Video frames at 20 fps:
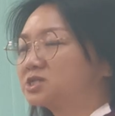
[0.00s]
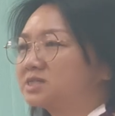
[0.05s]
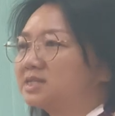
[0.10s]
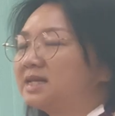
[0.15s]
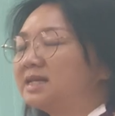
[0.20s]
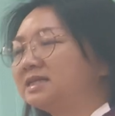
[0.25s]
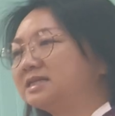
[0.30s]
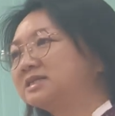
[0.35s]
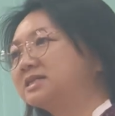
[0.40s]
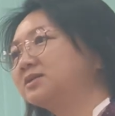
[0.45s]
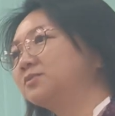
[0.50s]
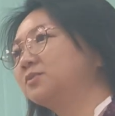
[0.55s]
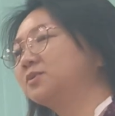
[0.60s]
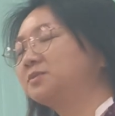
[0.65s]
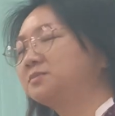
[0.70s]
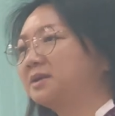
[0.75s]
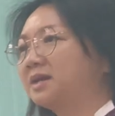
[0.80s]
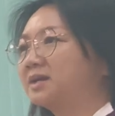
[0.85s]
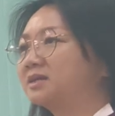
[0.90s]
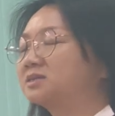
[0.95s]
later
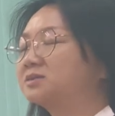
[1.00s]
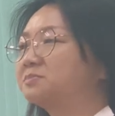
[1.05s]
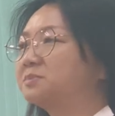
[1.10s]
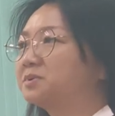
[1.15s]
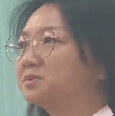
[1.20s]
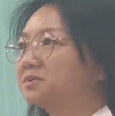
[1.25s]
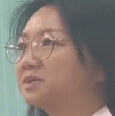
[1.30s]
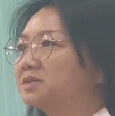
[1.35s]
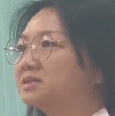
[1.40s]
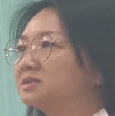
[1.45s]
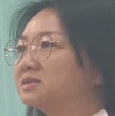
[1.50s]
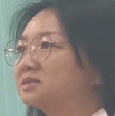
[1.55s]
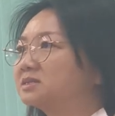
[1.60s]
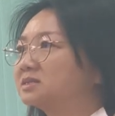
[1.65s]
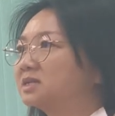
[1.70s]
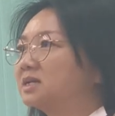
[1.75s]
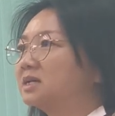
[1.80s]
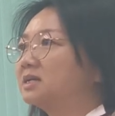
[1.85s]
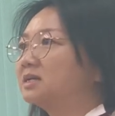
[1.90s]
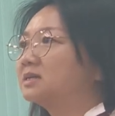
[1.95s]
with my experience,
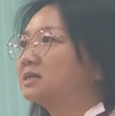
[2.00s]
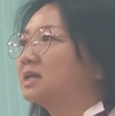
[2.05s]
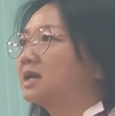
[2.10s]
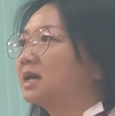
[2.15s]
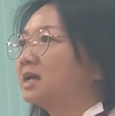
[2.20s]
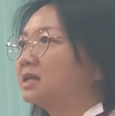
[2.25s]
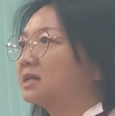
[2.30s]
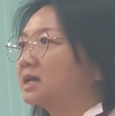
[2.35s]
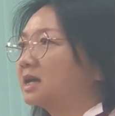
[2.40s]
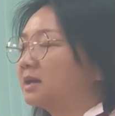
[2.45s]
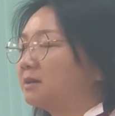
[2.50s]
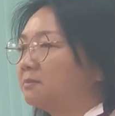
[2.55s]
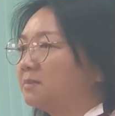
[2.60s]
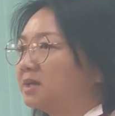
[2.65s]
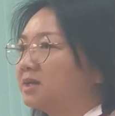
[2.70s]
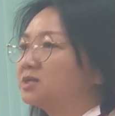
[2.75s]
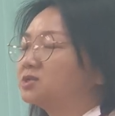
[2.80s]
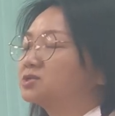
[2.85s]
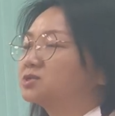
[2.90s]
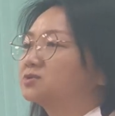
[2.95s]
then I
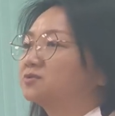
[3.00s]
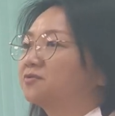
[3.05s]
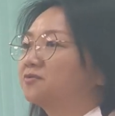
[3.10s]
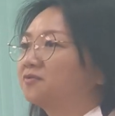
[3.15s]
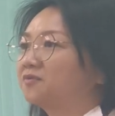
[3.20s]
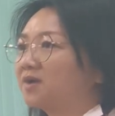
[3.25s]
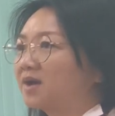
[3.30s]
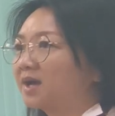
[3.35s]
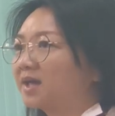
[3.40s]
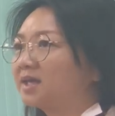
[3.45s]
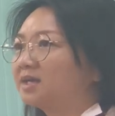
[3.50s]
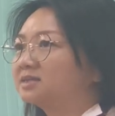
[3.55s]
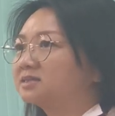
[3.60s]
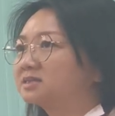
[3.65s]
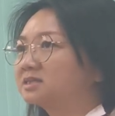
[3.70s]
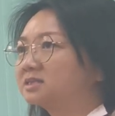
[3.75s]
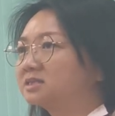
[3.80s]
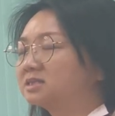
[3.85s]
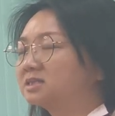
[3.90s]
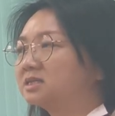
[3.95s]
managed to find
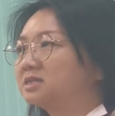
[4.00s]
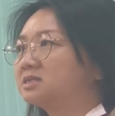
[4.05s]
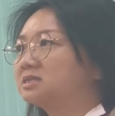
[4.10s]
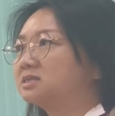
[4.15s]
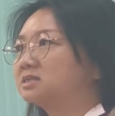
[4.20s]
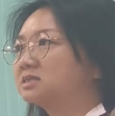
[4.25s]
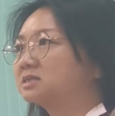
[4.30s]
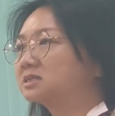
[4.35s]
certain